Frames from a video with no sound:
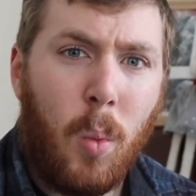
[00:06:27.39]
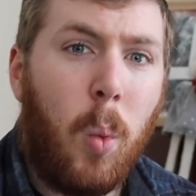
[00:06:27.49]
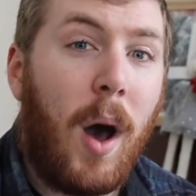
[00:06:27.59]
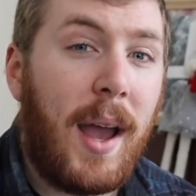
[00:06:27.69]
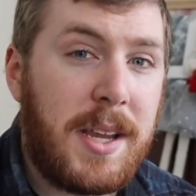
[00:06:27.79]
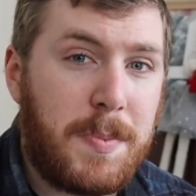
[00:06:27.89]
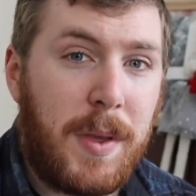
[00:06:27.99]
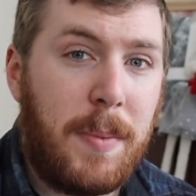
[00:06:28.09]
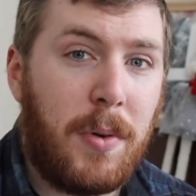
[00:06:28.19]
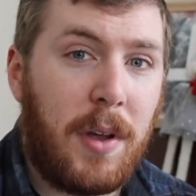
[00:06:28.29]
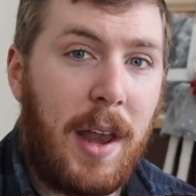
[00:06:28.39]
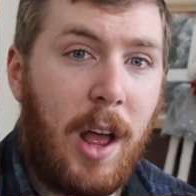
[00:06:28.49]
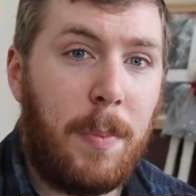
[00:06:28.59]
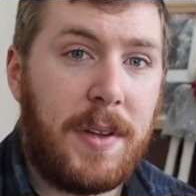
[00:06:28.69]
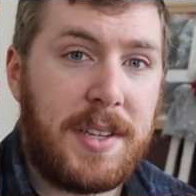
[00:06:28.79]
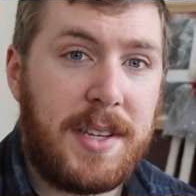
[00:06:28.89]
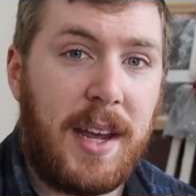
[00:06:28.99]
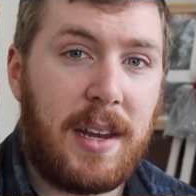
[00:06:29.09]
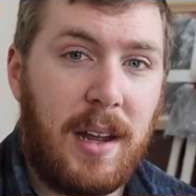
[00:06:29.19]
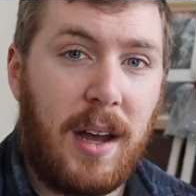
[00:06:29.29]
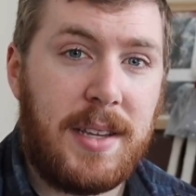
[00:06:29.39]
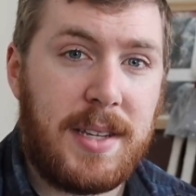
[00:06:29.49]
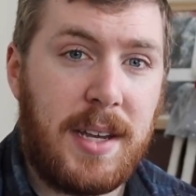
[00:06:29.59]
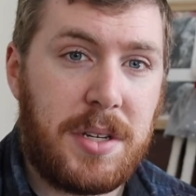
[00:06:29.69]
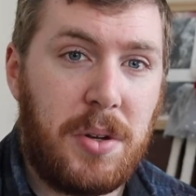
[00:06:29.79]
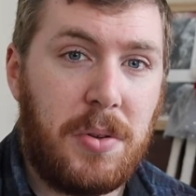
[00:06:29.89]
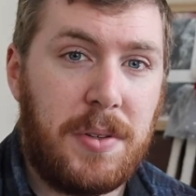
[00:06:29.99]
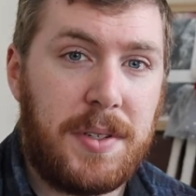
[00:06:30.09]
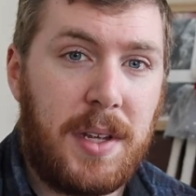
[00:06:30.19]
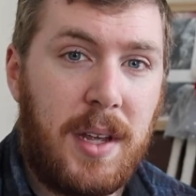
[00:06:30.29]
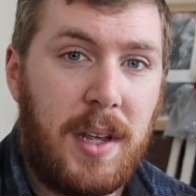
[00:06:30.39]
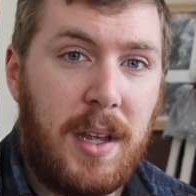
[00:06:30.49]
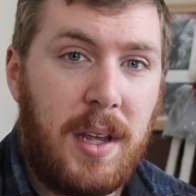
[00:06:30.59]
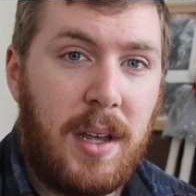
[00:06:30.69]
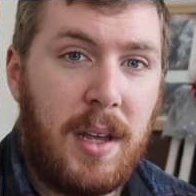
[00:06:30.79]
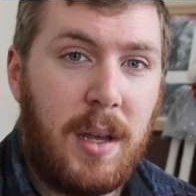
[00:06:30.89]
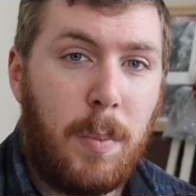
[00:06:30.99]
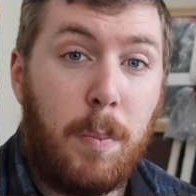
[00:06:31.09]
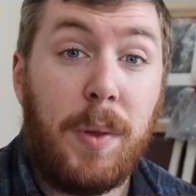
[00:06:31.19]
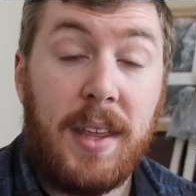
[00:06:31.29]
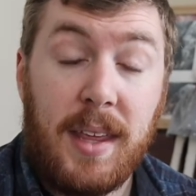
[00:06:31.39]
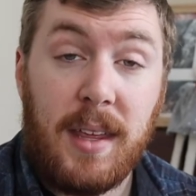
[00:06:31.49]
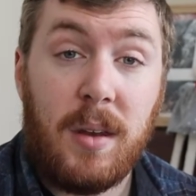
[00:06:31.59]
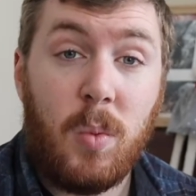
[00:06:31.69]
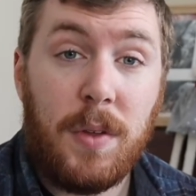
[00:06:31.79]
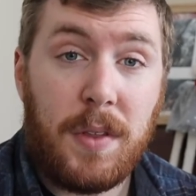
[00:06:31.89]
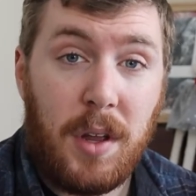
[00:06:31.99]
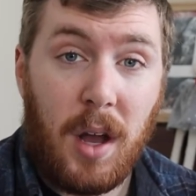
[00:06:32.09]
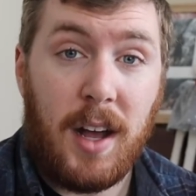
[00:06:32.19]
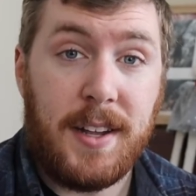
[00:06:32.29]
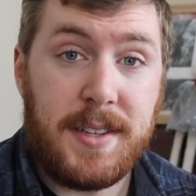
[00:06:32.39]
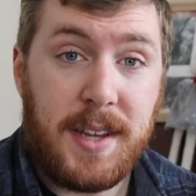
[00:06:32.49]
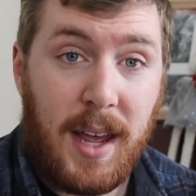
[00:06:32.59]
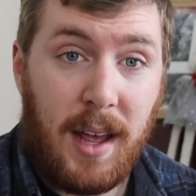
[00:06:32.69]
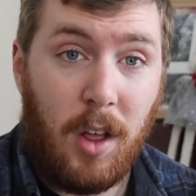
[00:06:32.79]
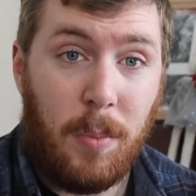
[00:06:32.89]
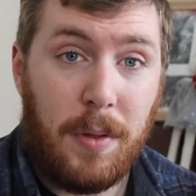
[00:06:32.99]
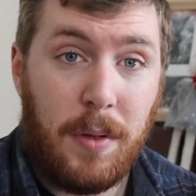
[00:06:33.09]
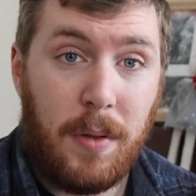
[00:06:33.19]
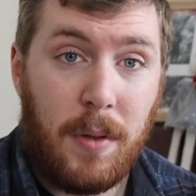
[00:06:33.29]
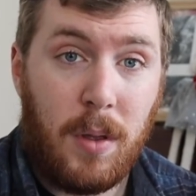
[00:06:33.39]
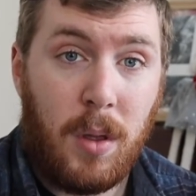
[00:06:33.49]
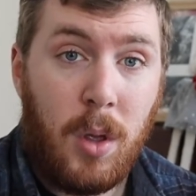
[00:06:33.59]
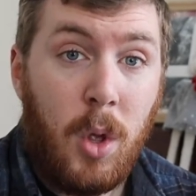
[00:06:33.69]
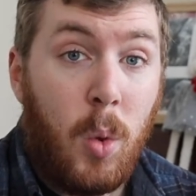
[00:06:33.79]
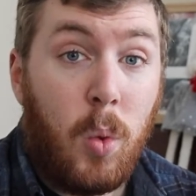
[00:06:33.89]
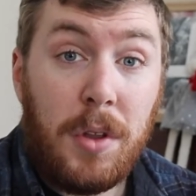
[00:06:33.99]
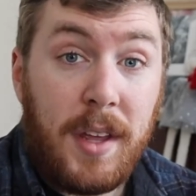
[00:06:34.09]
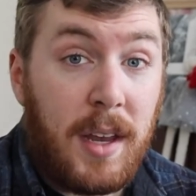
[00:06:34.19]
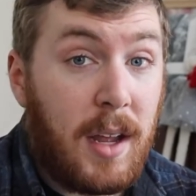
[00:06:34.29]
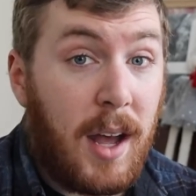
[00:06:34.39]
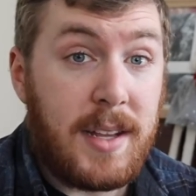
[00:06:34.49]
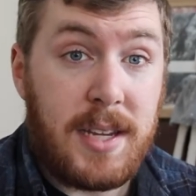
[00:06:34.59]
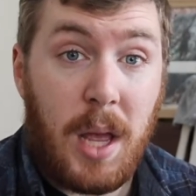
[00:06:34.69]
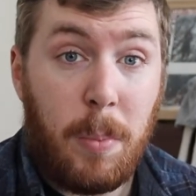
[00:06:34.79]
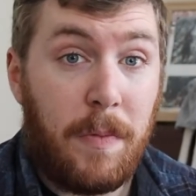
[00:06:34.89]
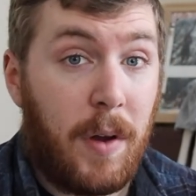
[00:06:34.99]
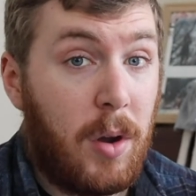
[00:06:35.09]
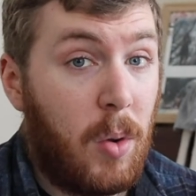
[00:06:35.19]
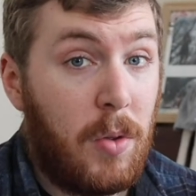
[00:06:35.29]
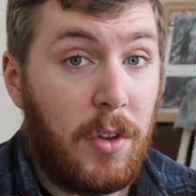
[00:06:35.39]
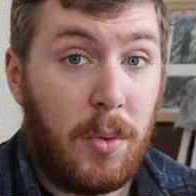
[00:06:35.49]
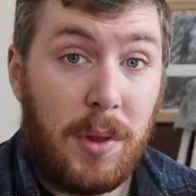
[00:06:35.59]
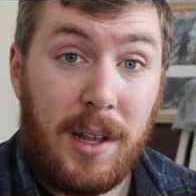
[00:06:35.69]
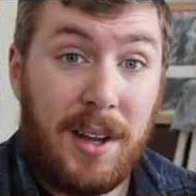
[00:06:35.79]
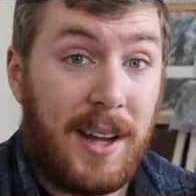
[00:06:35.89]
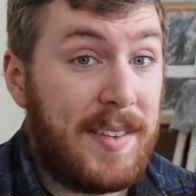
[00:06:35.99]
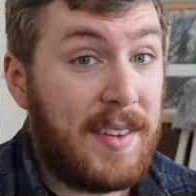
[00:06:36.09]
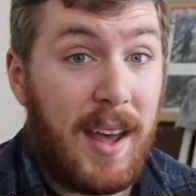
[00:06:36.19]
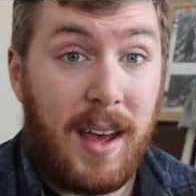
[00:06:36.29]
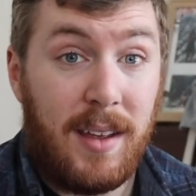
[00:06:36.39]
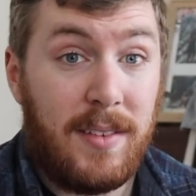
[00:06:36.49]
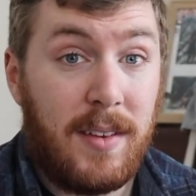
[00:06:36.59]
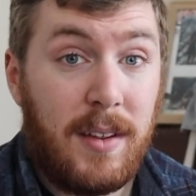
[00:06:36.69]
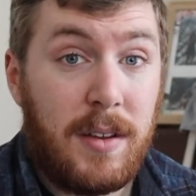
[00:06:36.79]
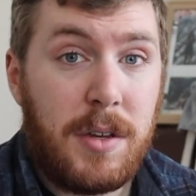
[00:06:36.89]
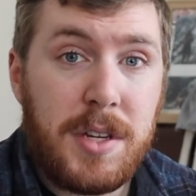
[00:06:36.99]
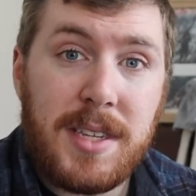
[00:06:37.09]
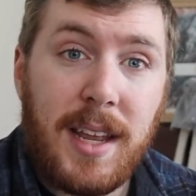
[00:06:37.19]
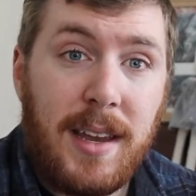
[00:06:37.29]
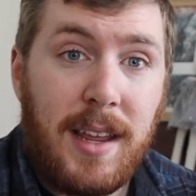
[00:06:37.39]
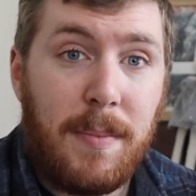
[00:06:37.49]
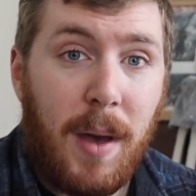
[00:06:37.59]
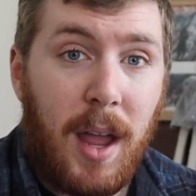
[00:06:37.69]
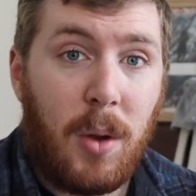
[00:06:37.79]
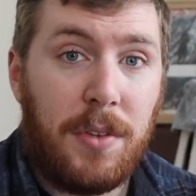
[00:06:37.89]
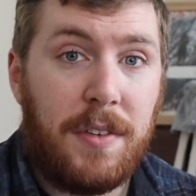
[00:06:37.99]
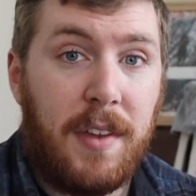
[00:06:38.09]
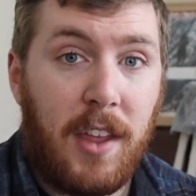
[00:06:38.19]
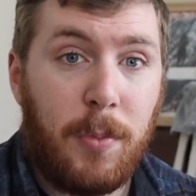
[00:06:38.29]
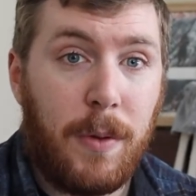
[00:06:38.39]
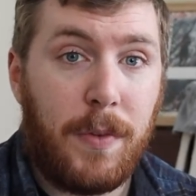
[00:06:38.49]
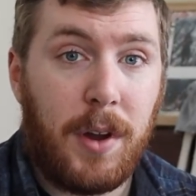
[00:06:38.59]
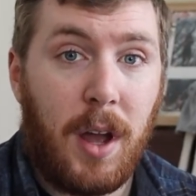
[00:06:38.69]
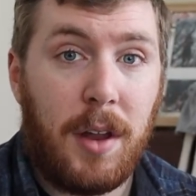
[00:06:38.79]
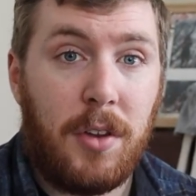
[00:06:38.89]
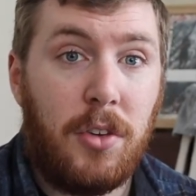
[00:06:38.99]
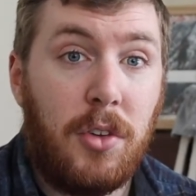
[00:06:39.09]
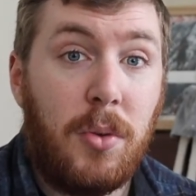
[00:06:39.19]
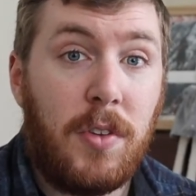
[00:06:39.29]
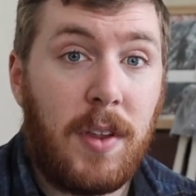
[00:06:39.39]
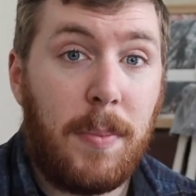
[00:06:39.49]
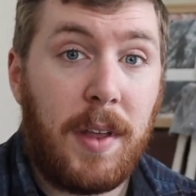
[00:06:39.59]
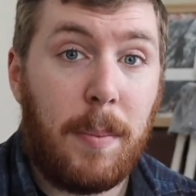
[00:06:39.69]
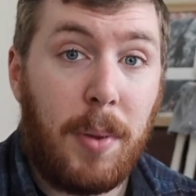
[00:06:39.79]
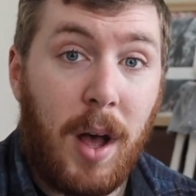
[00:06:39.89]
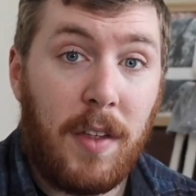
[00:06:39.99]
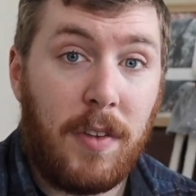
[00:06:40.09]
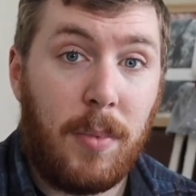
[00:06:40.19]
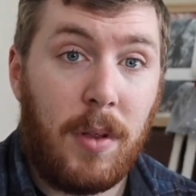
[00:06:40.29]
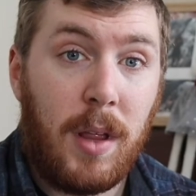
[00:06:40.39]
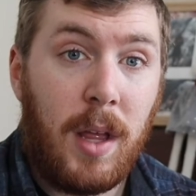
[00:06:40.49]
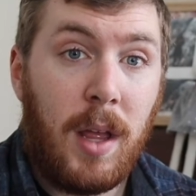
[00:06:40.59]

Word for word: Wise people can help us set God sized goals. Begin with God's help. We'll need God's help if our goals are really God sized. Just like Nehemiah was desperate for God to do something impossible,